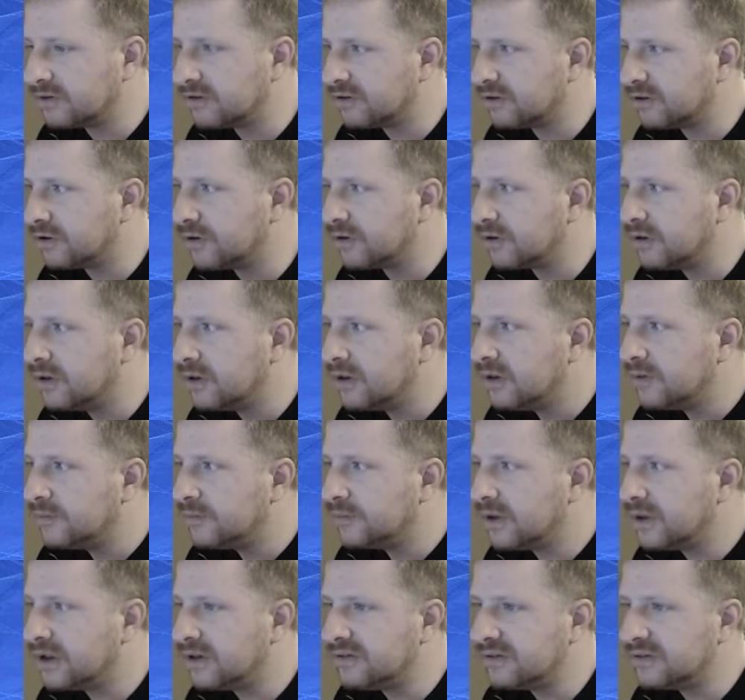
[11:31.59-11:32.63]
So
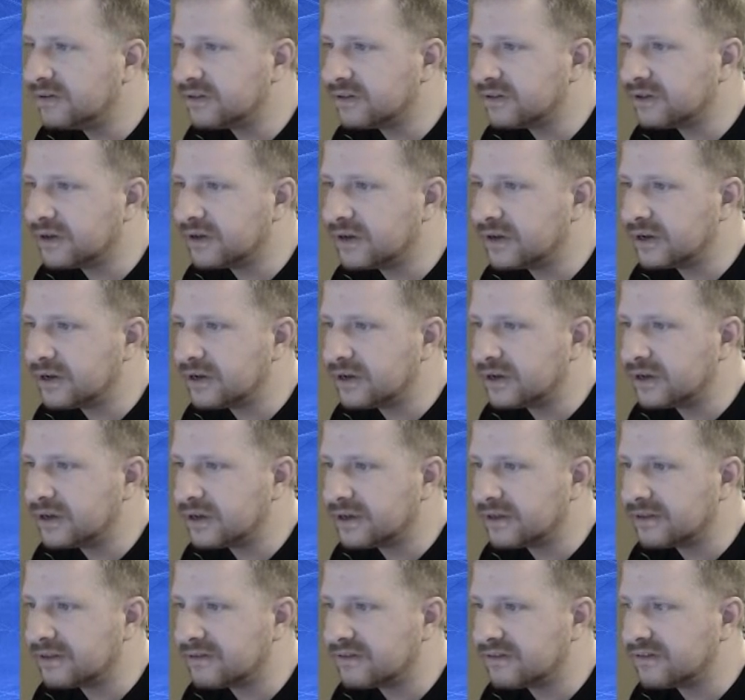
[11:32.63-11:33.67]
basically he
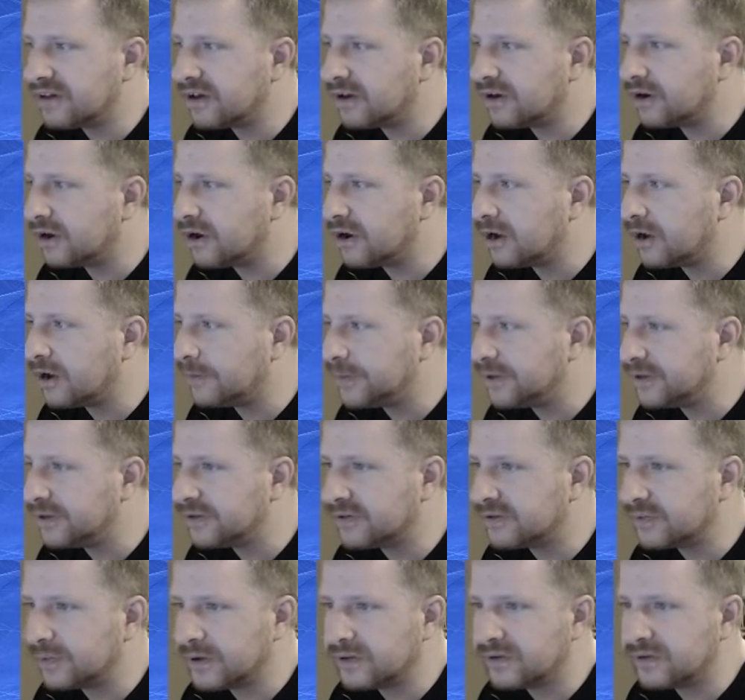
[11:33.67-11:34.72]
gets set up, he
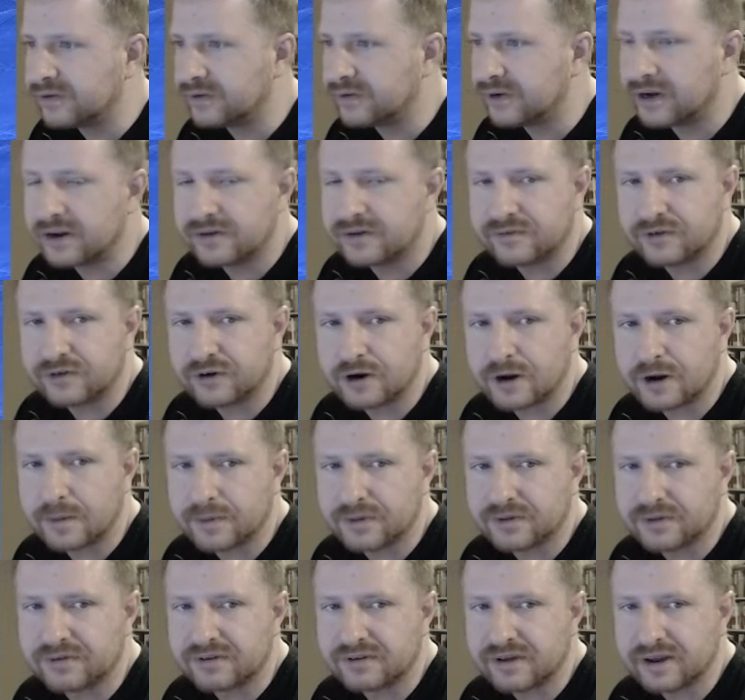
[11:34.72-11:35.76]
just waits around for a
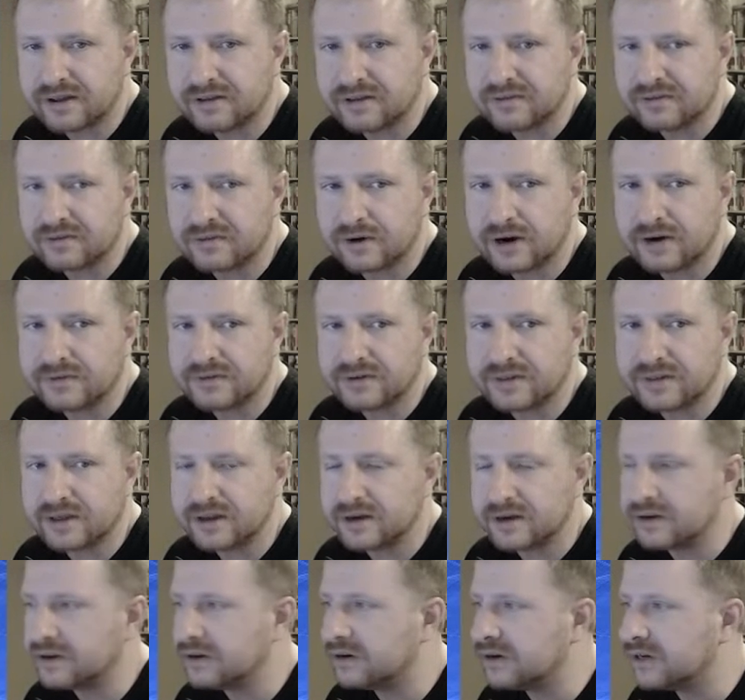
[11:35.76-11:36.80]
couple of seconds for
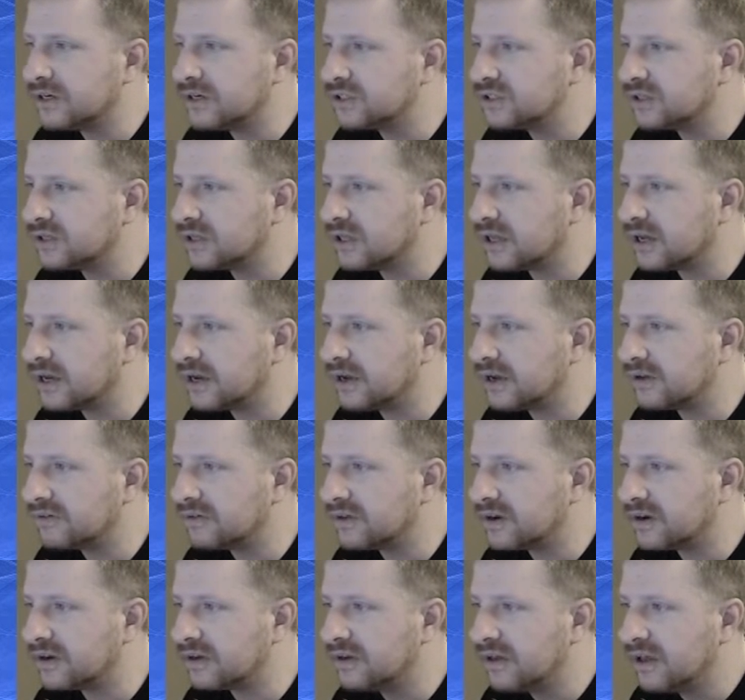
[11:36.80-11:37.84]
everything to initialize,
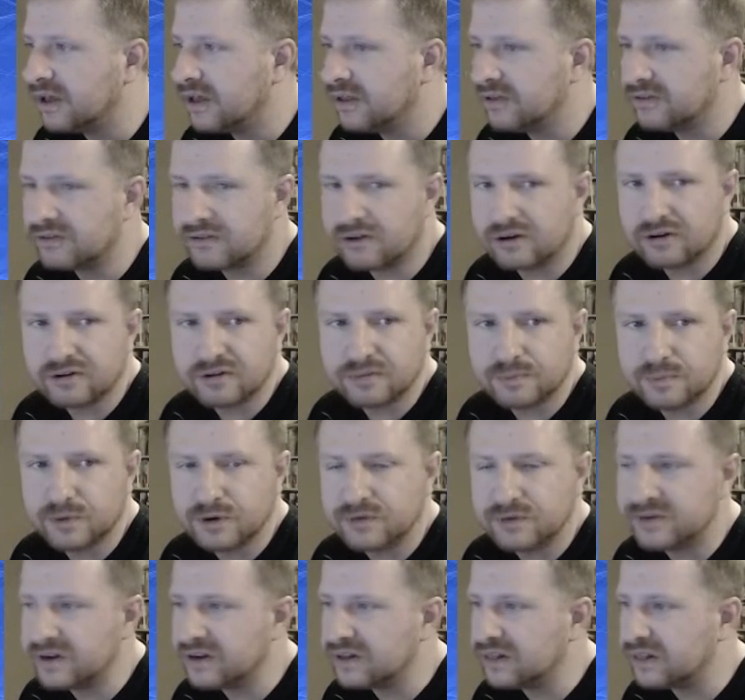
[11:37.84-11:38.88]
then he starts
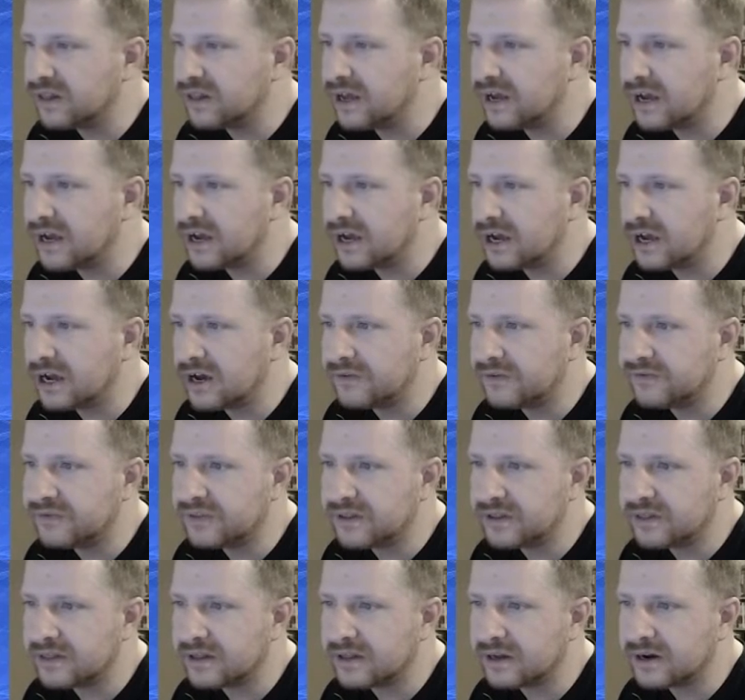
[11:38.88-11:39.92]
moving left,
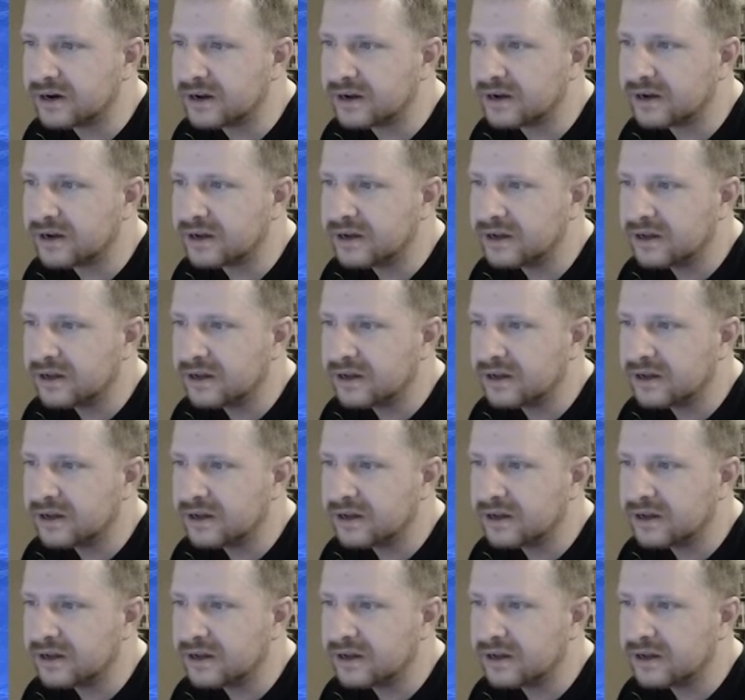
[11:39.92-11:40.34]
and then I